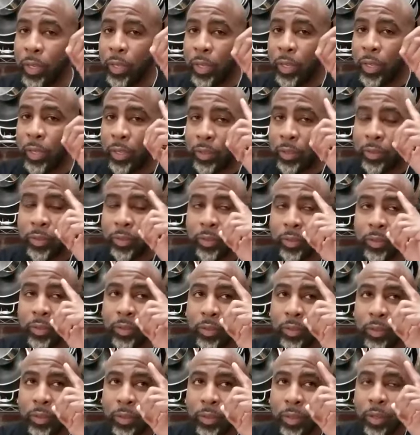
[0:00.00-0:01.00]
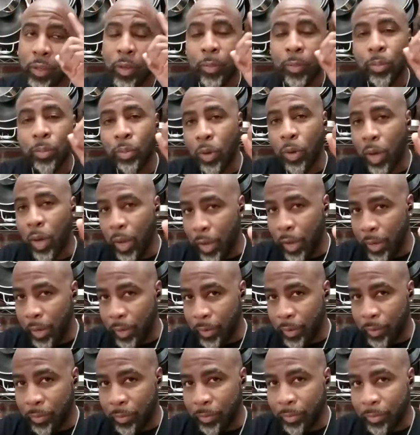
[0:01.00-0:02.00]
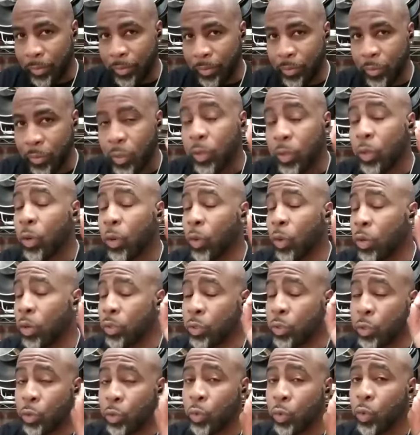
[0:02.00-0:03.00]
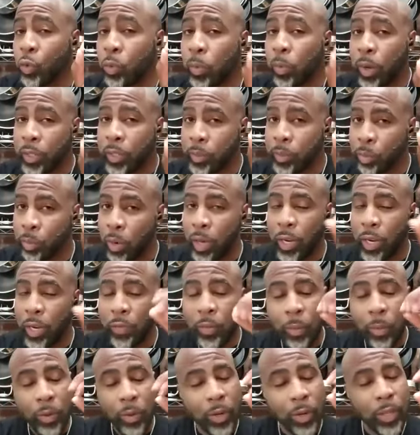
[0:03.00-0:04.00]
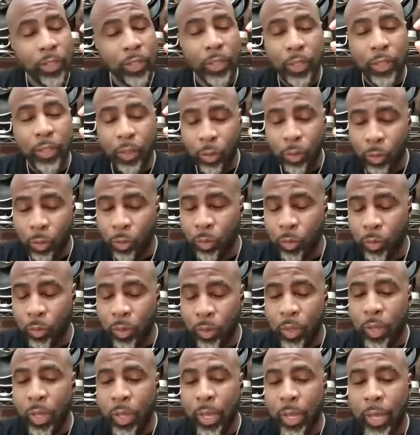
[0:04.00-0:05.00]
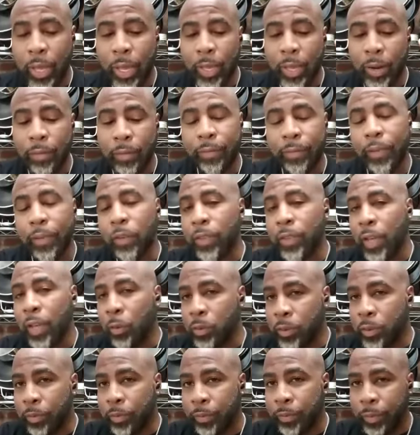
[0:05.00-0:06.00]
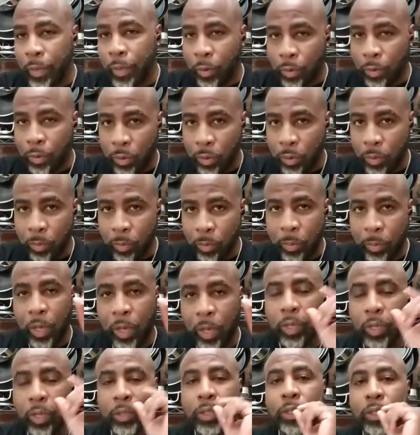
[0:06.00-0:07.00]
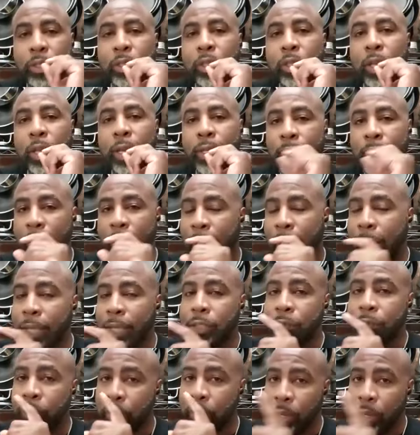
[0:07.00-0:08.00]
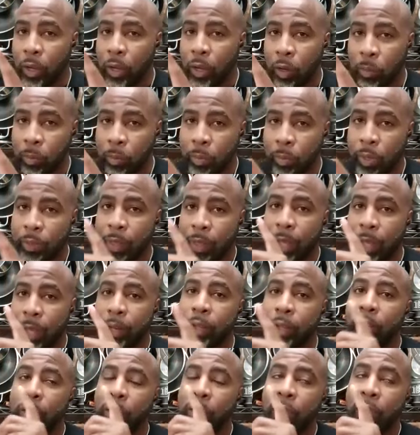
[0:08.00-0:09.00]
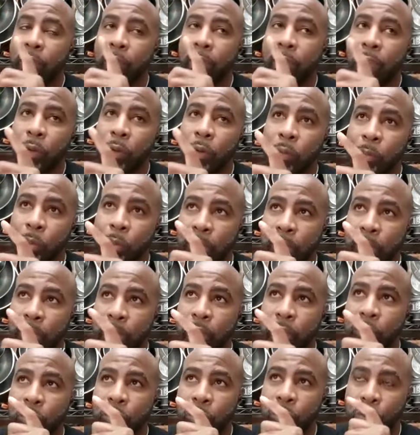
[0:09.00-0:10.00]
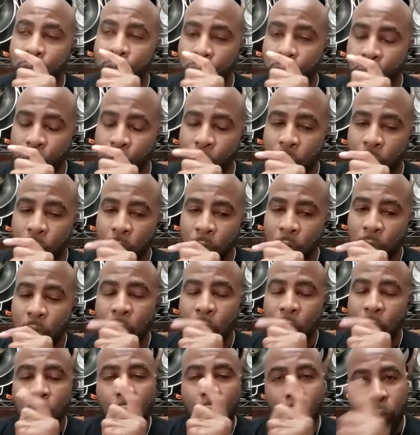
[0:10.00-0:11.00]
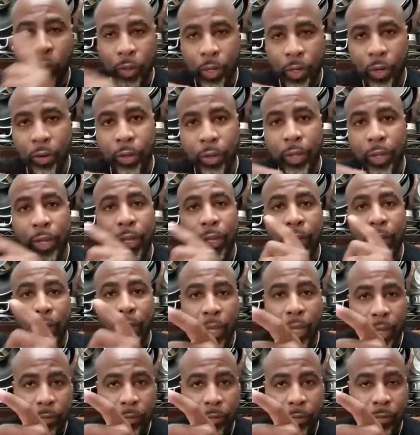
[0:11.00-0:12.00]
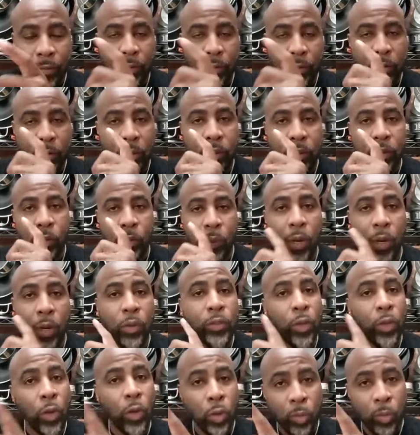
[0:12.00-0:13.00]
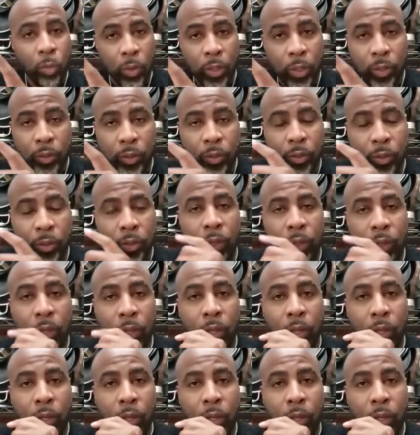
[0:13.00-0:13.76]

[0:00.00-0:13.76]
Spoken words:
is pride or too much pride. Everyone has a little. And I felt that was a failure because I didn't ask for help. And that pertains to culinary and life. When I was homeless,